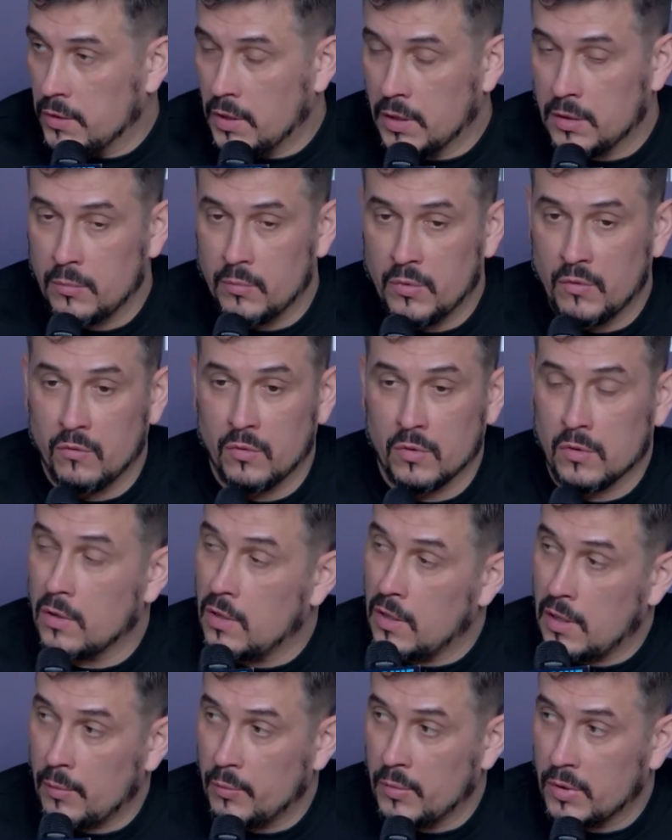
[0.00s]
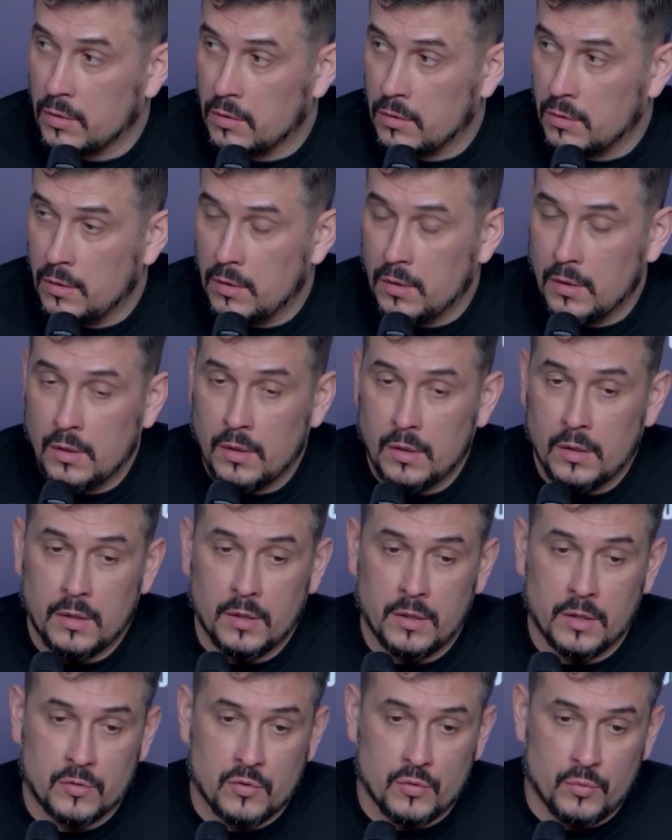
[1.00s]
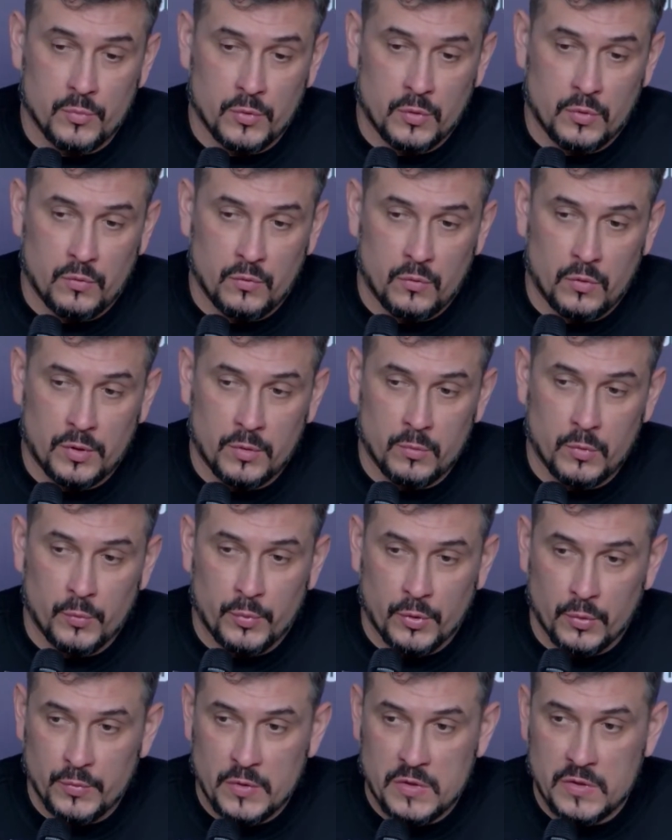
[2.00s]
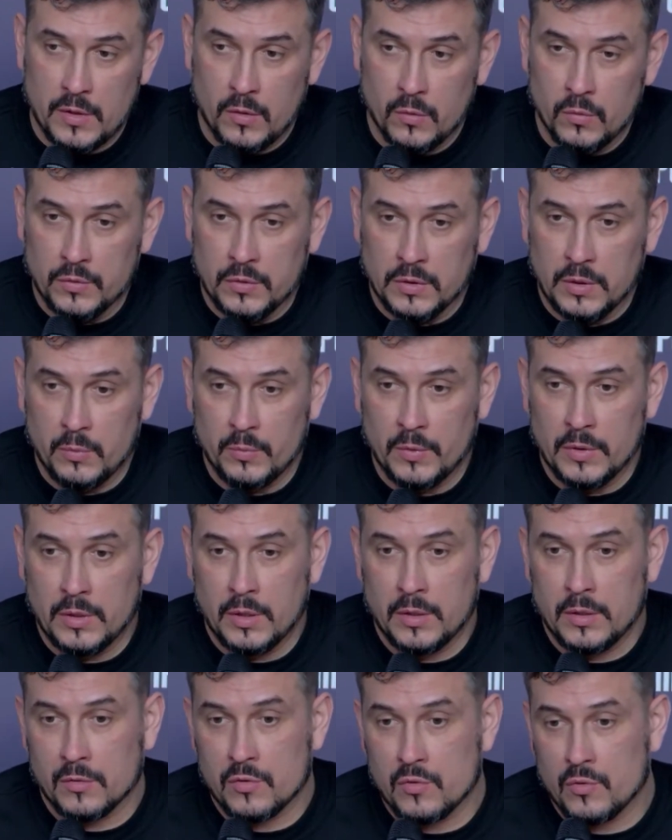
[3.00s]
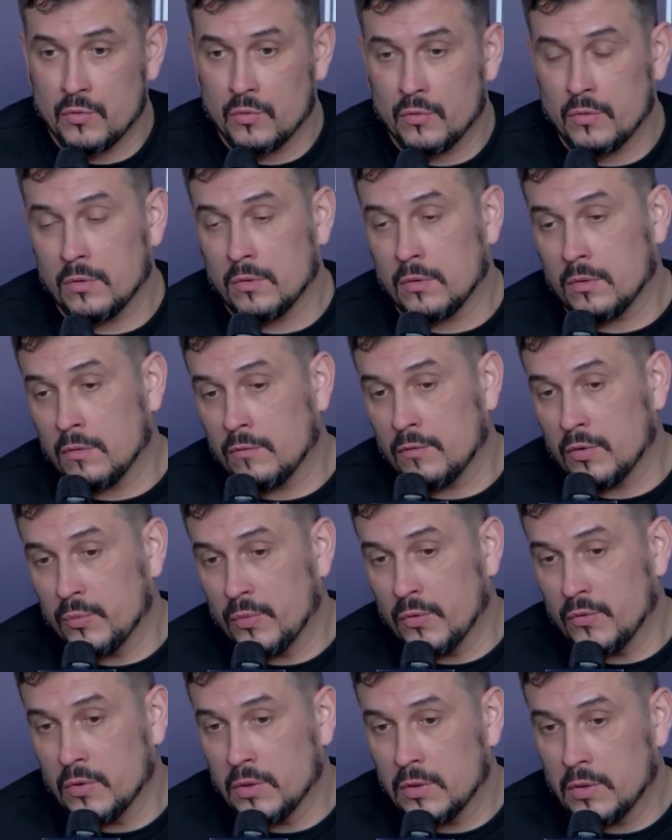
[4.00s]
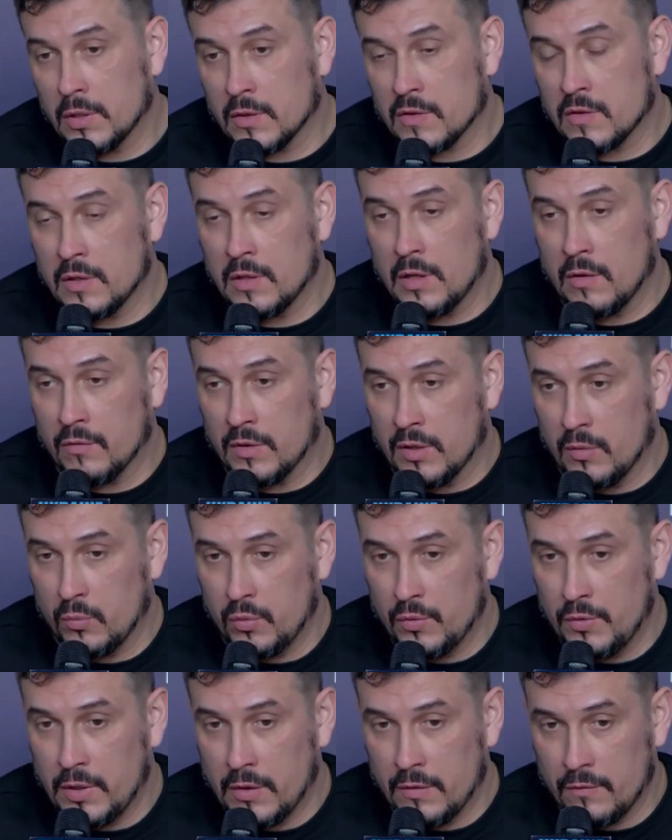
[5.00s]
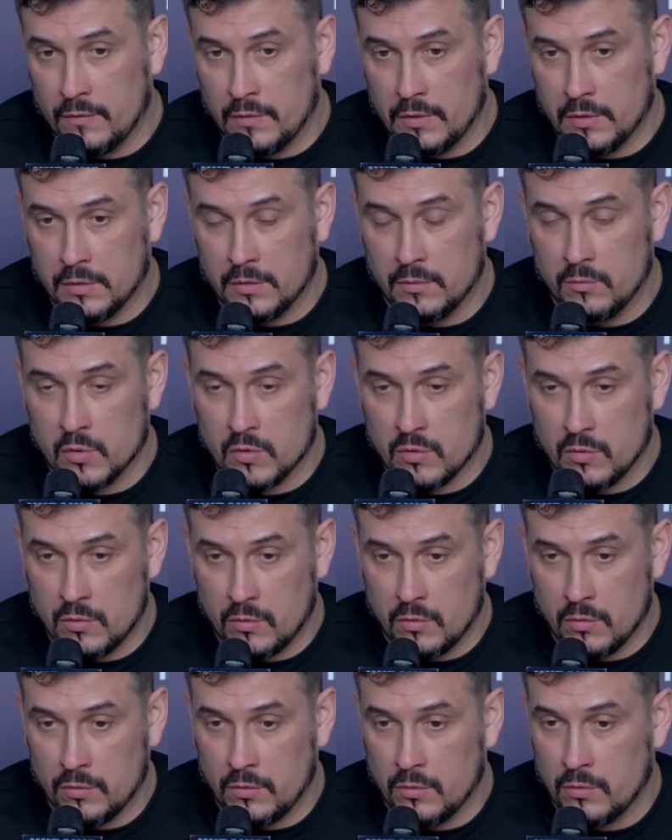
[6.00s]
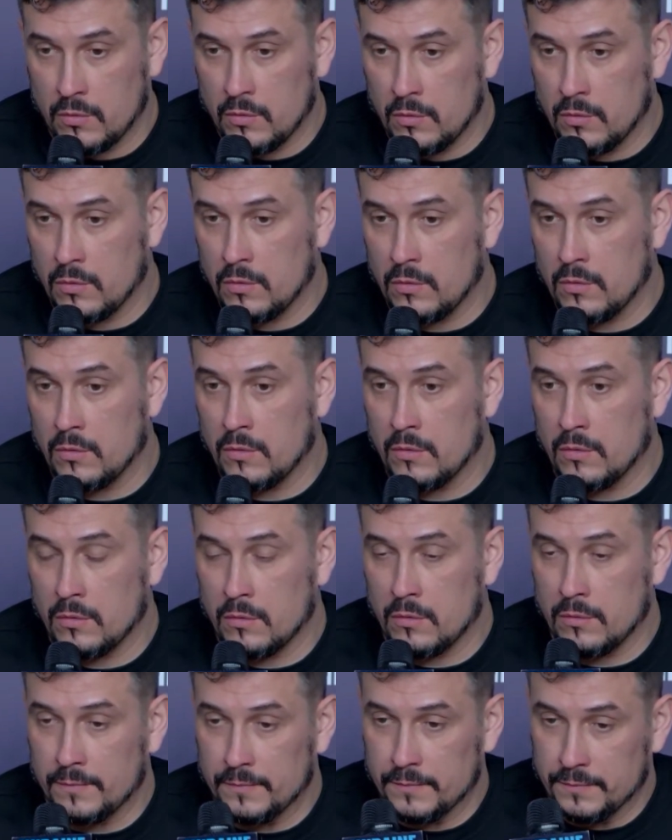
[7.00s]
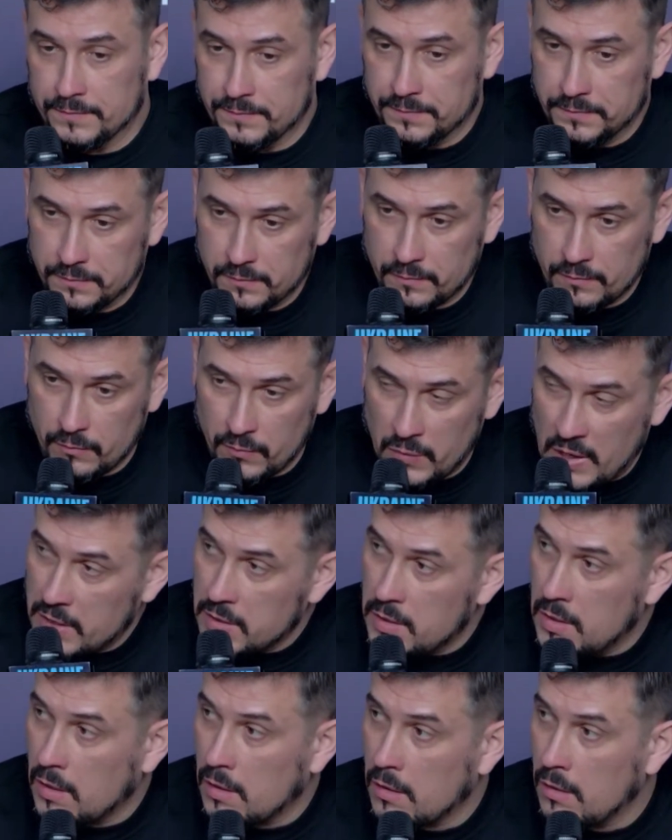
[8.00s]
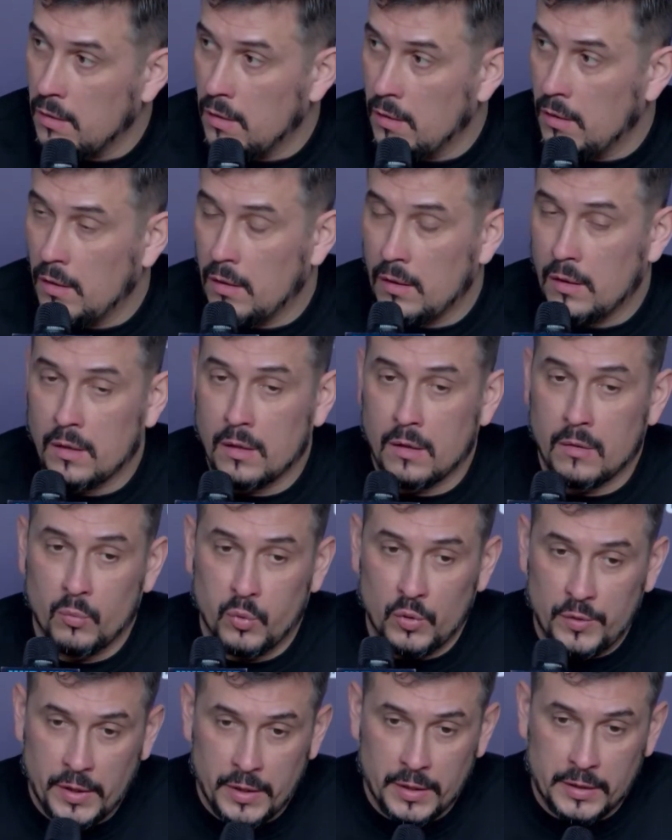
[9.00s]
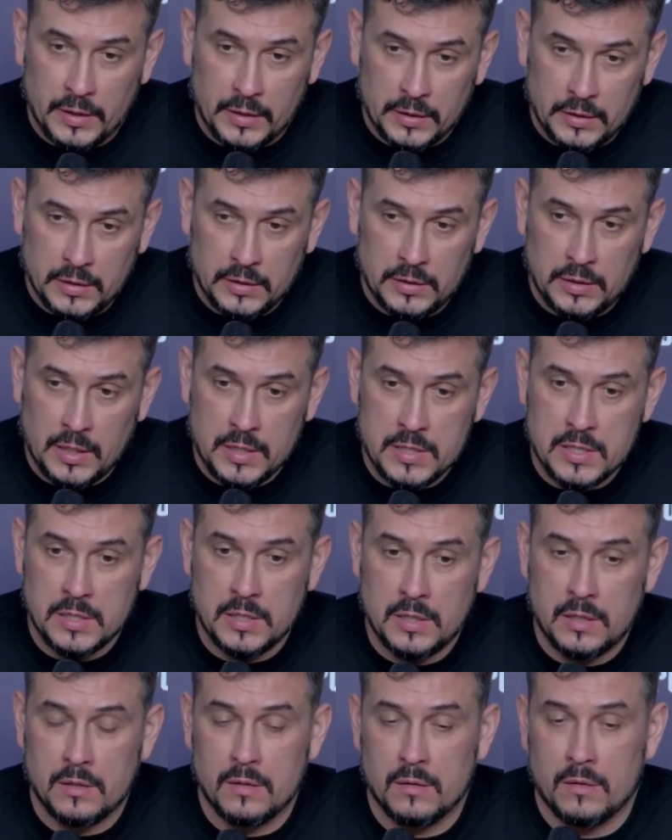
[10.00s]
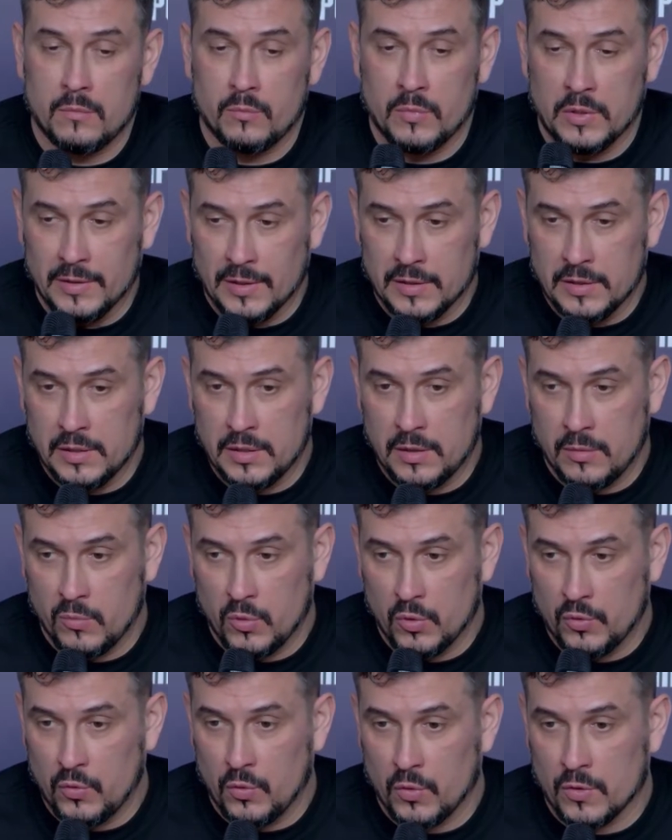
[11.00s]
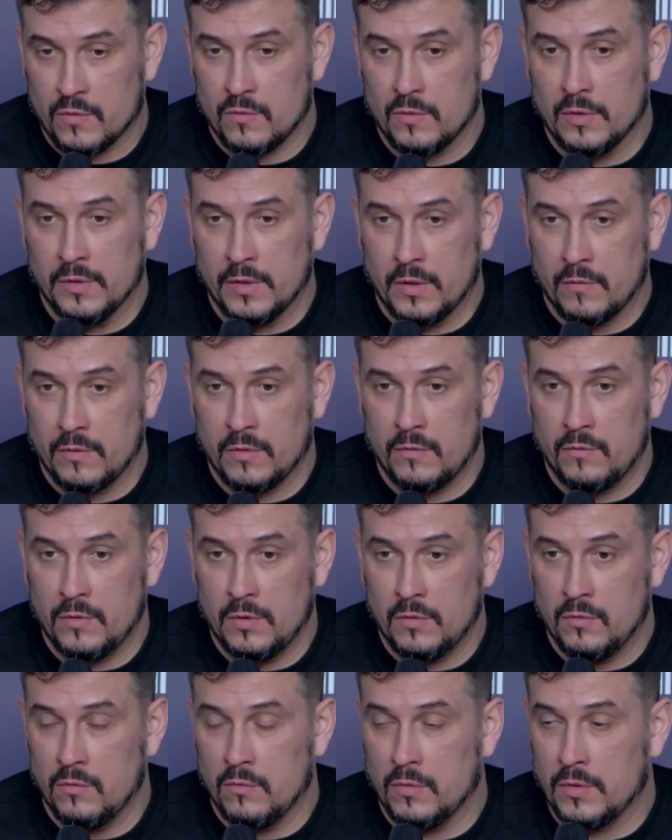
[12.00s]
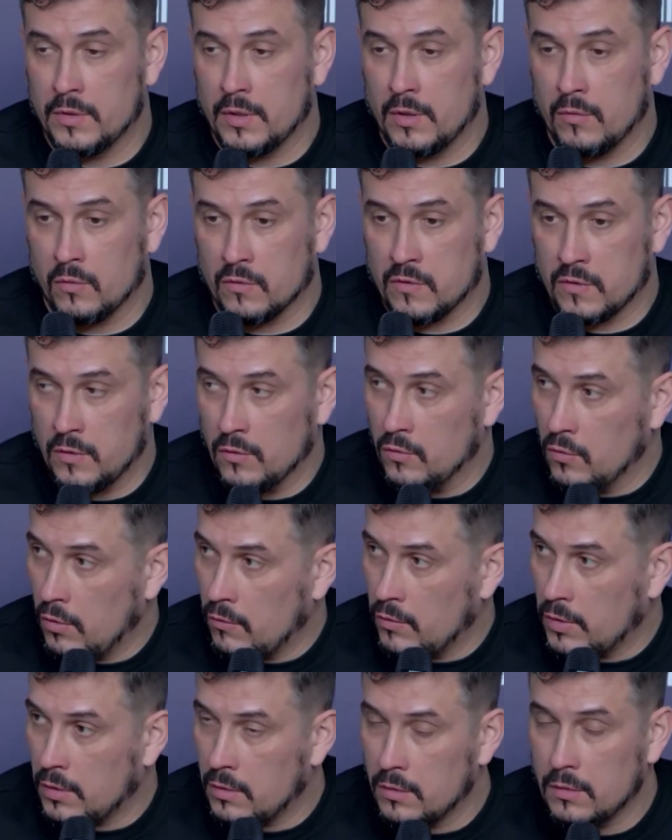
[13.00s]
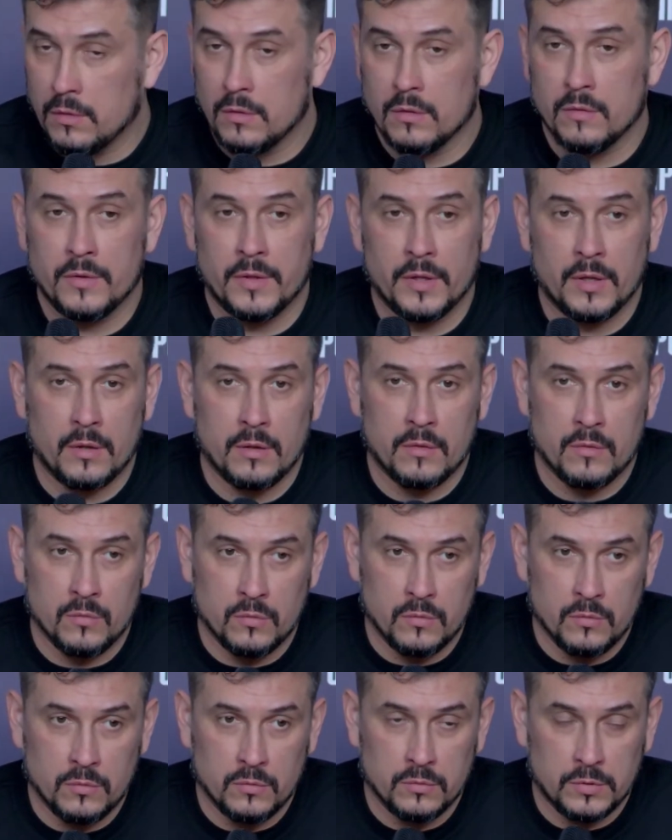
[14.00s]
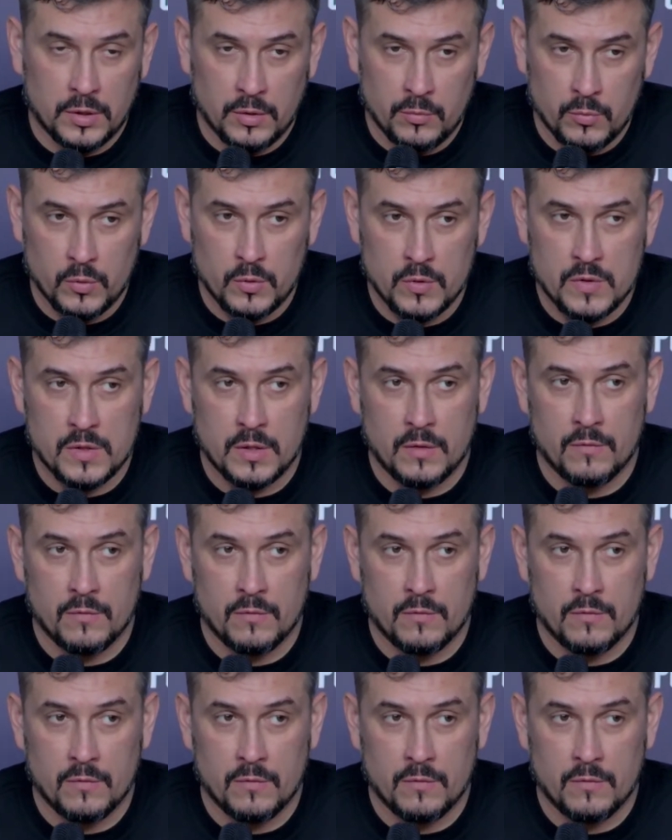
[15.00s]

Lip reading: international journalists, foreign journalists, for example, for an interview with the Russian prisoners of war. If there is an application coming from a foreign media, the representatives are supposed to undergo the accreditation. We